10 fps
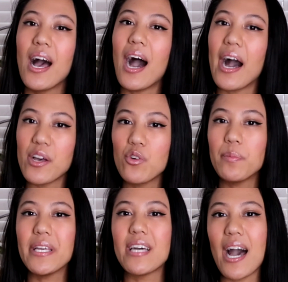I will
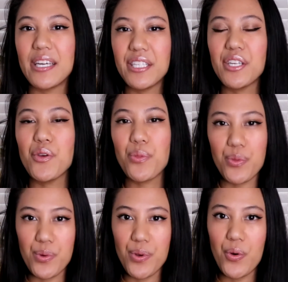be guiding you
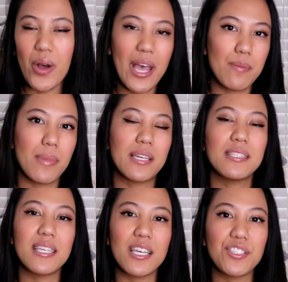through a
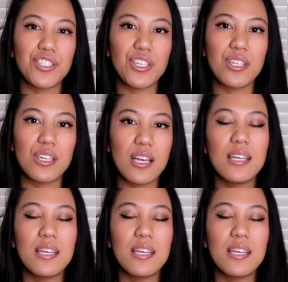meditation